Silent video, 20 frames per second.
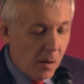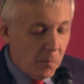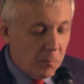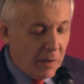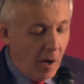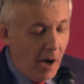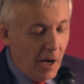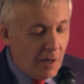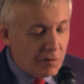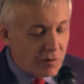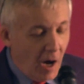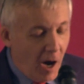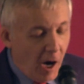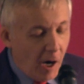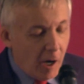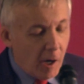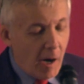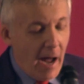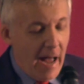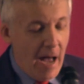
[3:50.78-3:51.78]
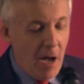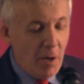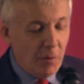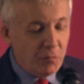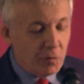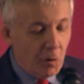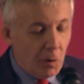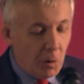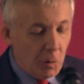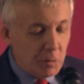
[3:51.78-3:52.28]
Because our
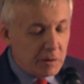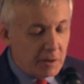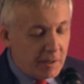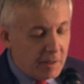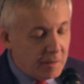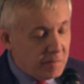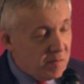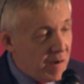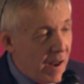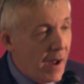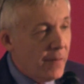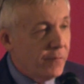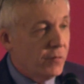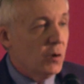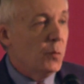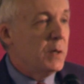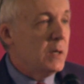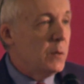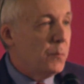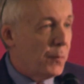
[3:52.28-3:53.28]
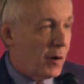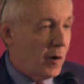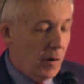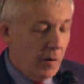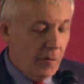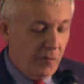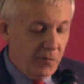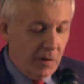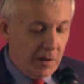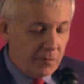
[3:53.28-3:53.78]
household could never be
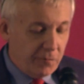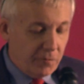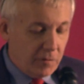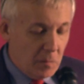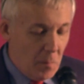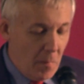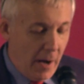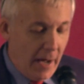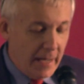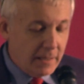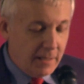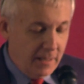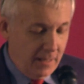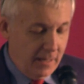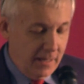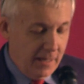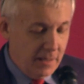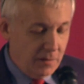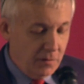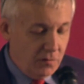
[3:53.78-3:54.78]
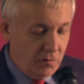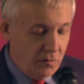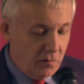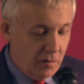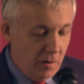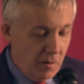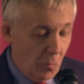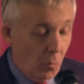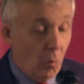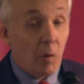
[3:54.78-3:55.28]
perfect for my kids
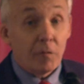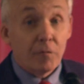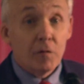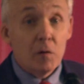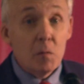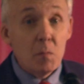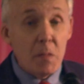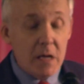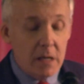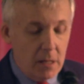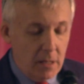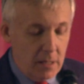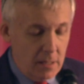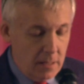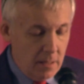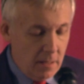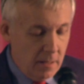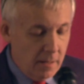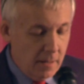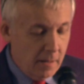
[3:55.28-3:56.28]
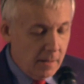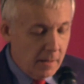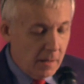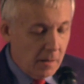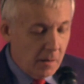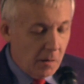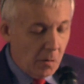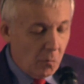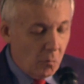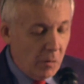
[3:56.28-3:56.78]
or for me
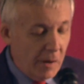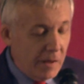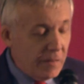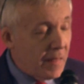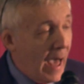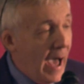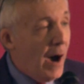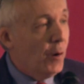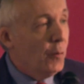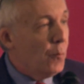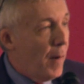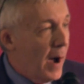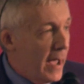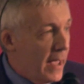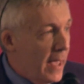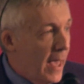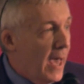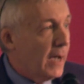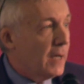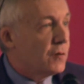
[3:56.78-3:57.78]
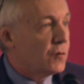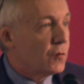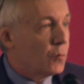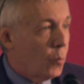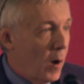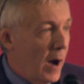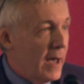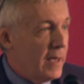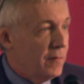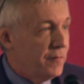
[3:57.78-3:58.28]
without my
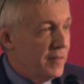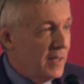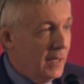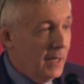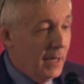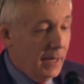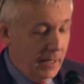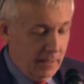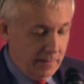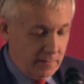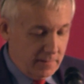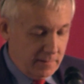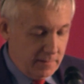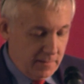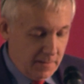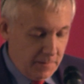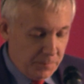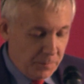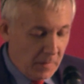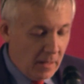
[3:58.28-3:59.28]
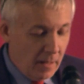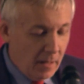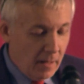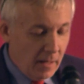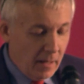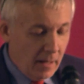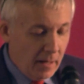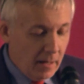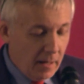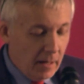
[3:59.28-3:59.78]
ex-wife in it.
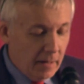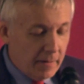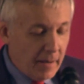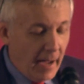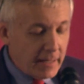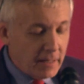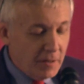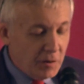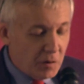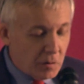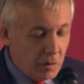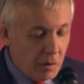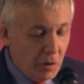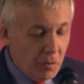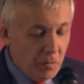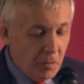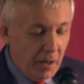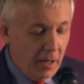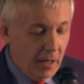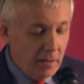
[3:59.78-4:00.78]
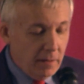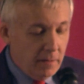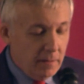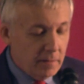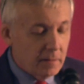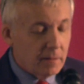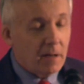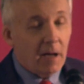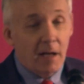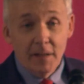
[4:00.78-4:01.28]
And I concluded,
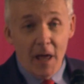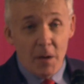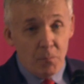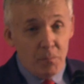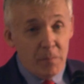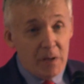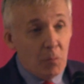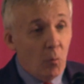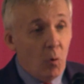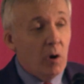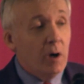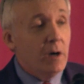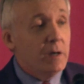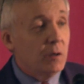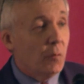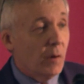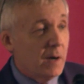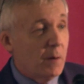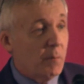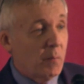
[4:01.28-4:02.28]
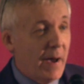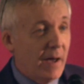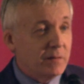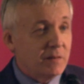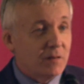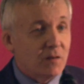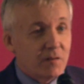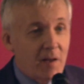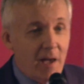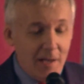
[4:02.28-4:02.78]
and let me warn you, what I'm
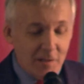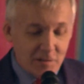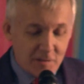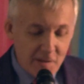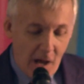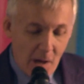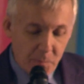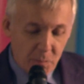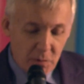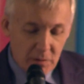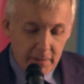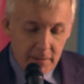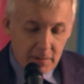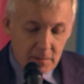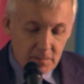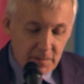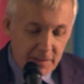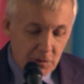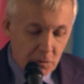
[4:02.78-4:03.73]
about to say is not politically